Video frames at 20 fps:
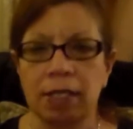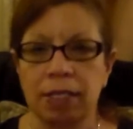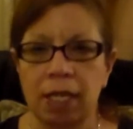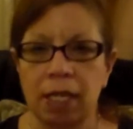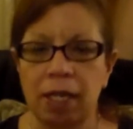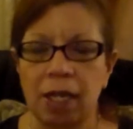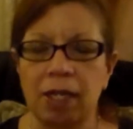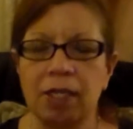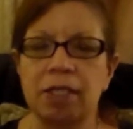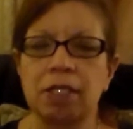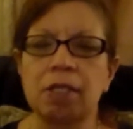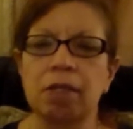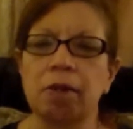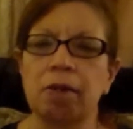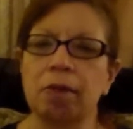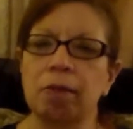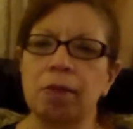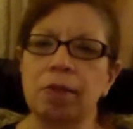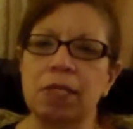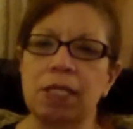SAS
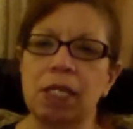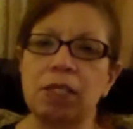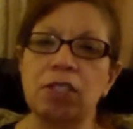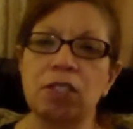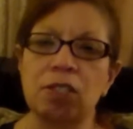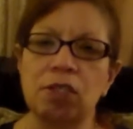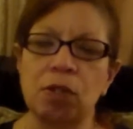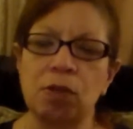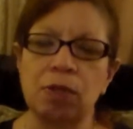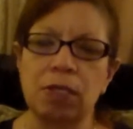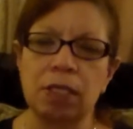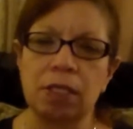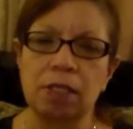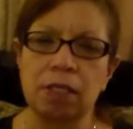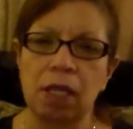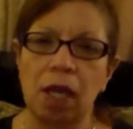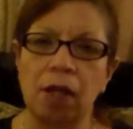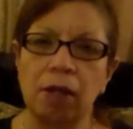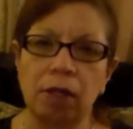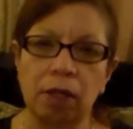or sales
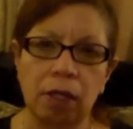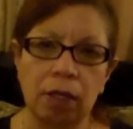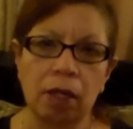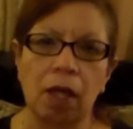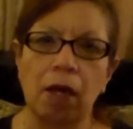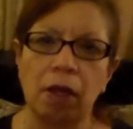associates on,